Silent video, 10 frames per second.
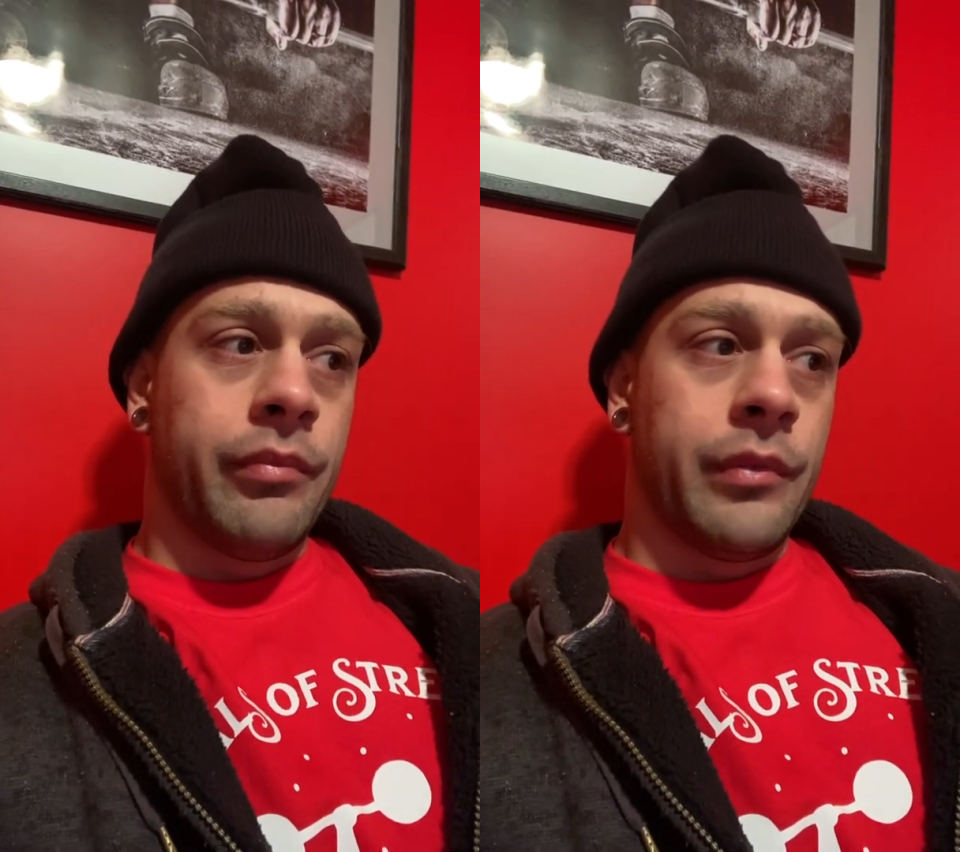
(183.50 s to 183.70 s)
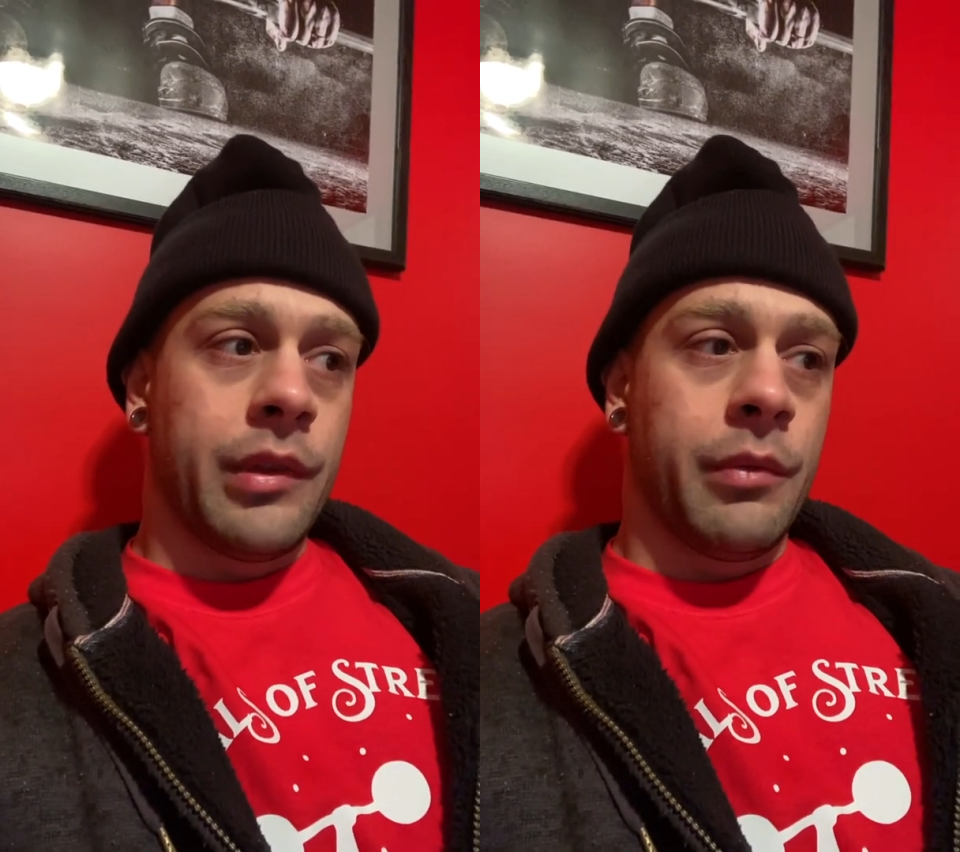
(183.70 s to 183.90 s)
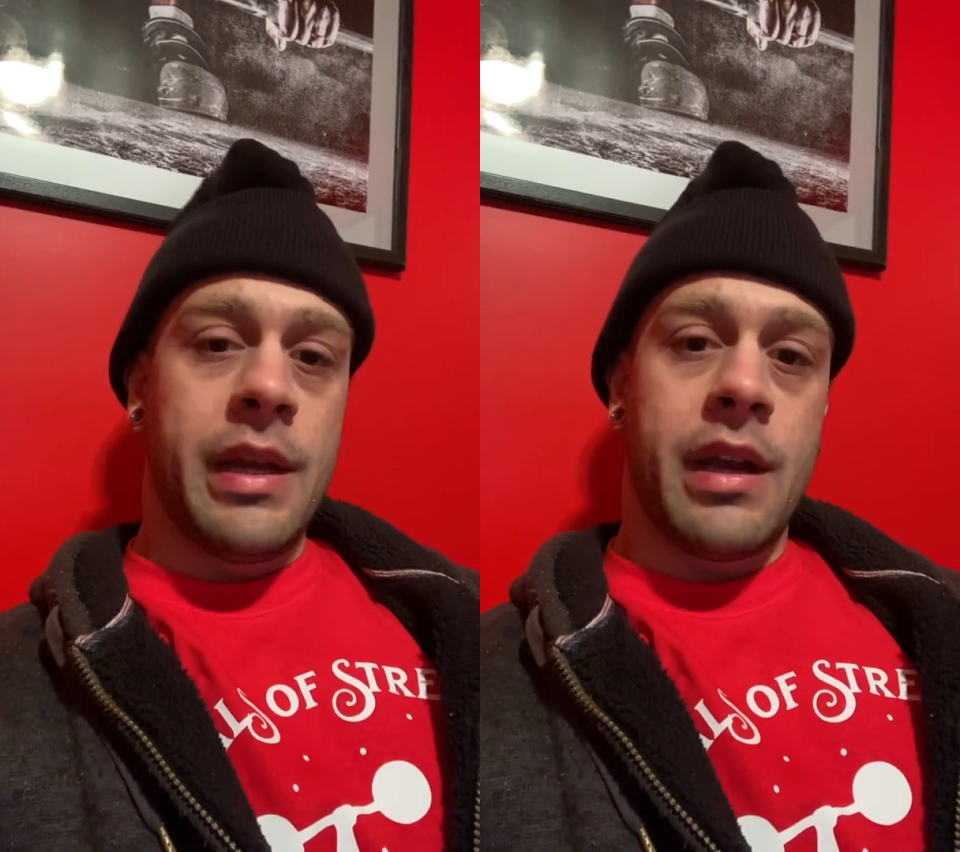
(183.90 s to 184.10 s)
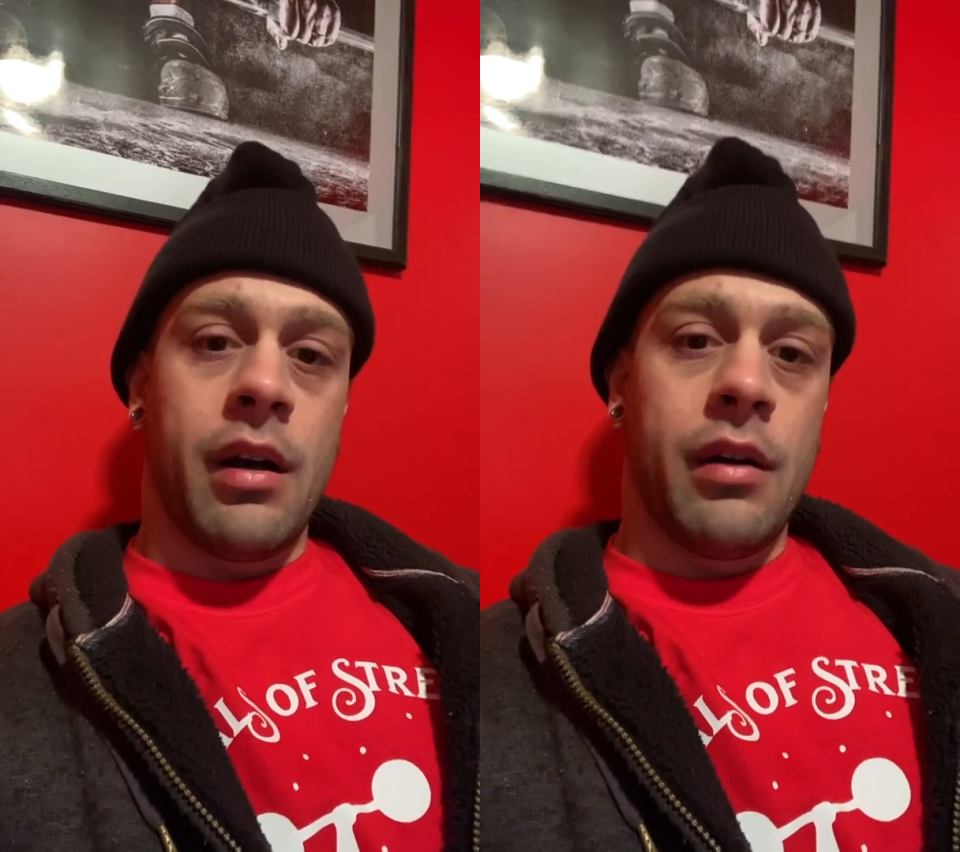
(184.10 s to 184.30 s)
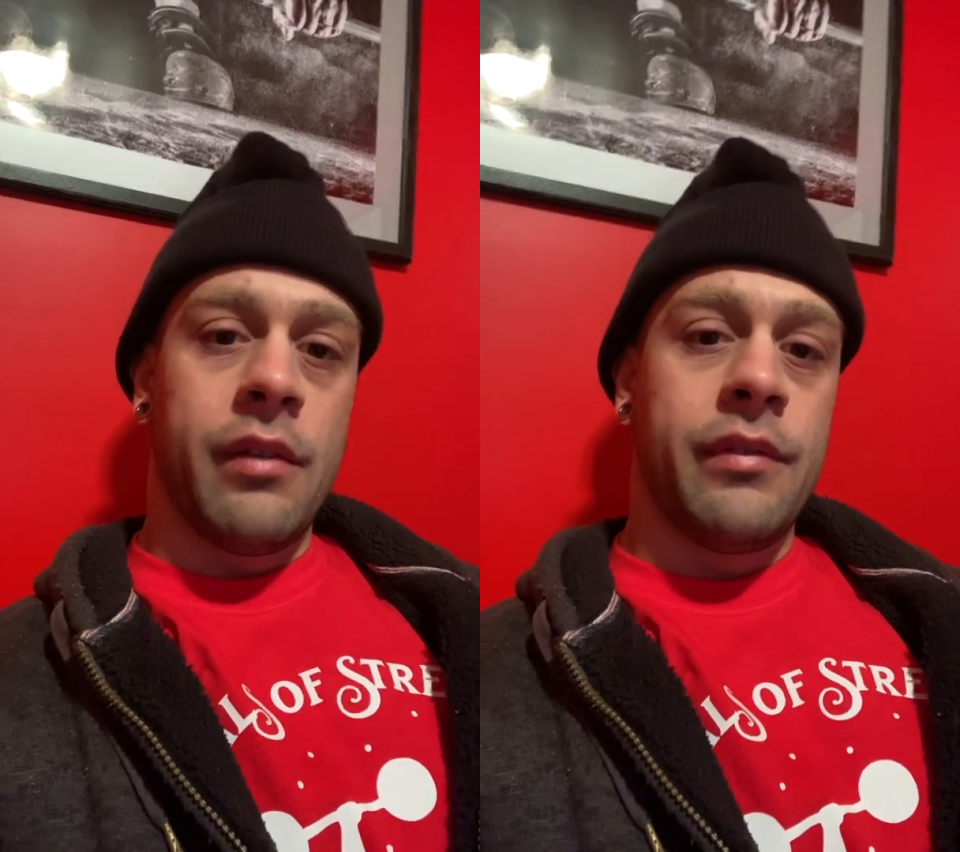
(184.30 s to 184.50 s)
week
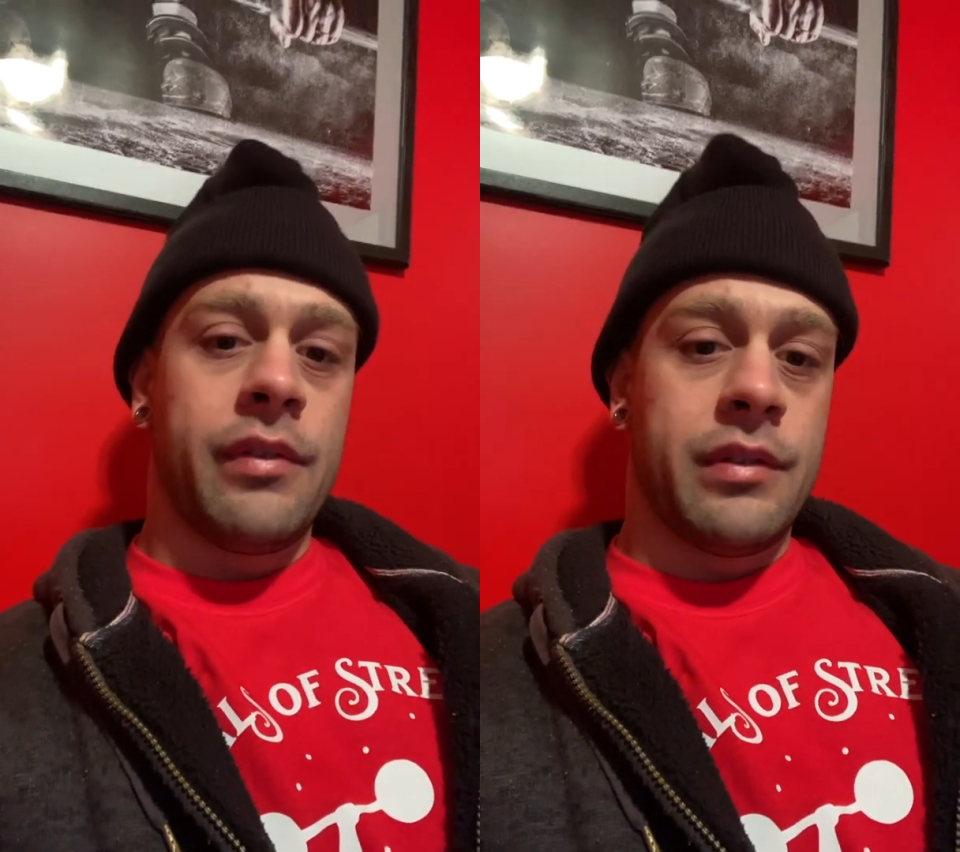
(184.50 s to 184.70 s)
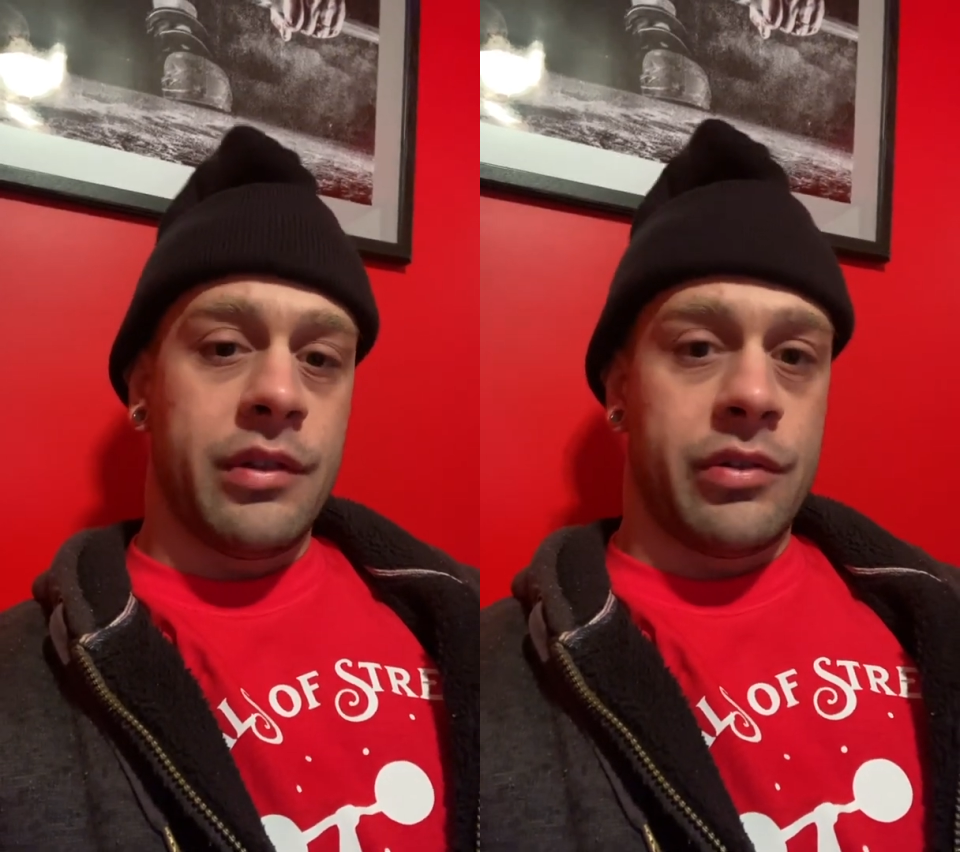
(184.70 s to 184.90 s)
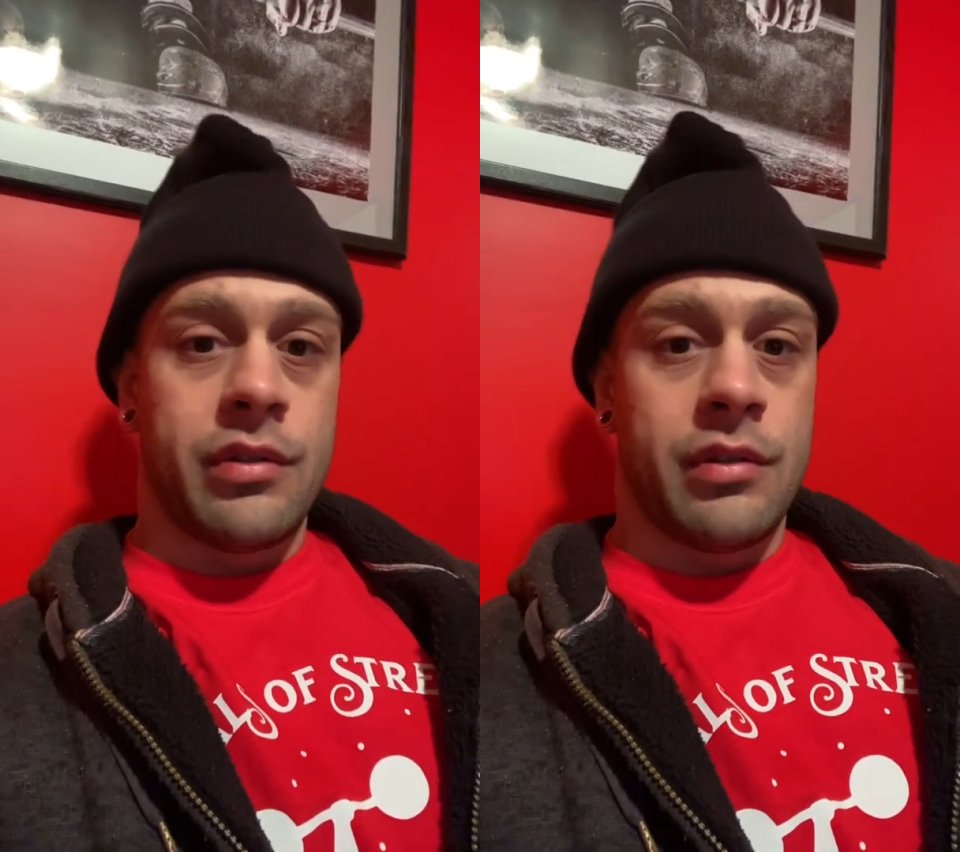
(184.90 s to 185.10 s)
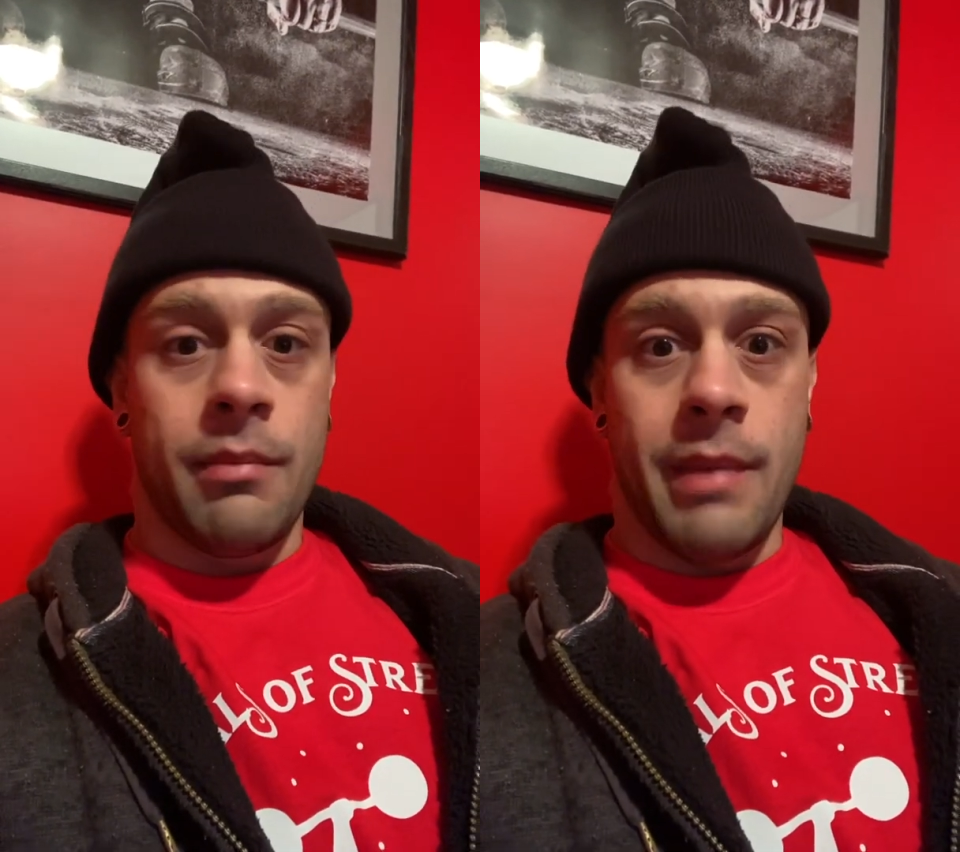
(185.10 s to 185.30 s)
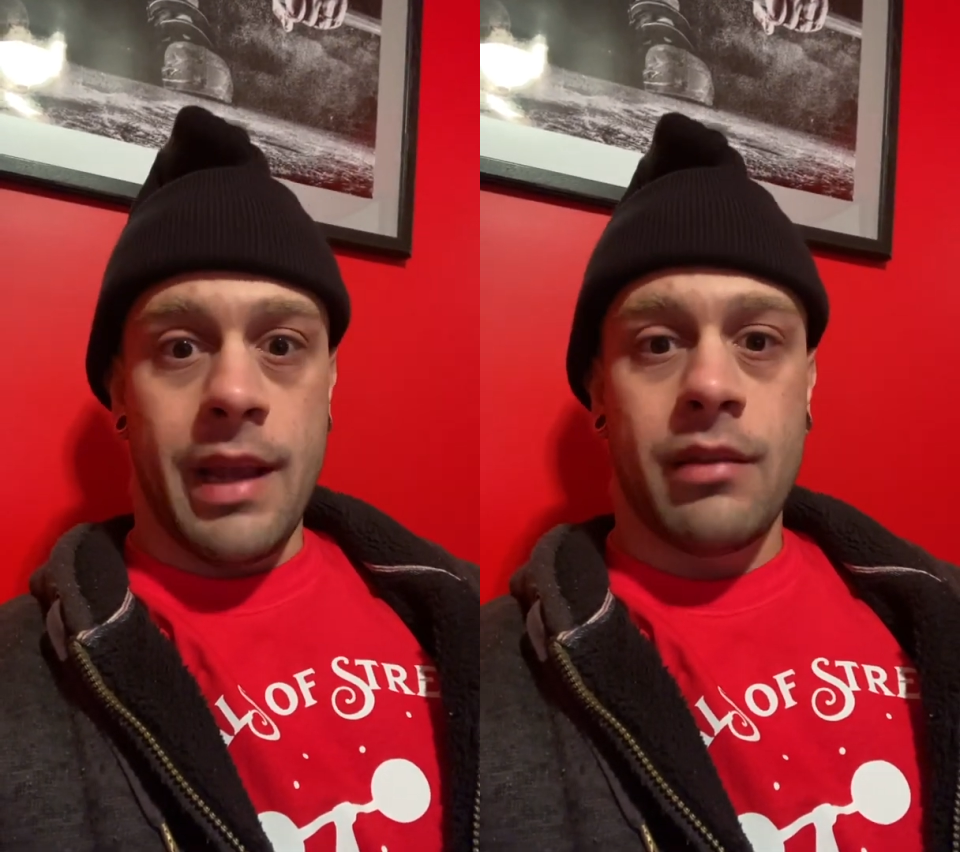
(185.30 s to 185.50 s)
of just to make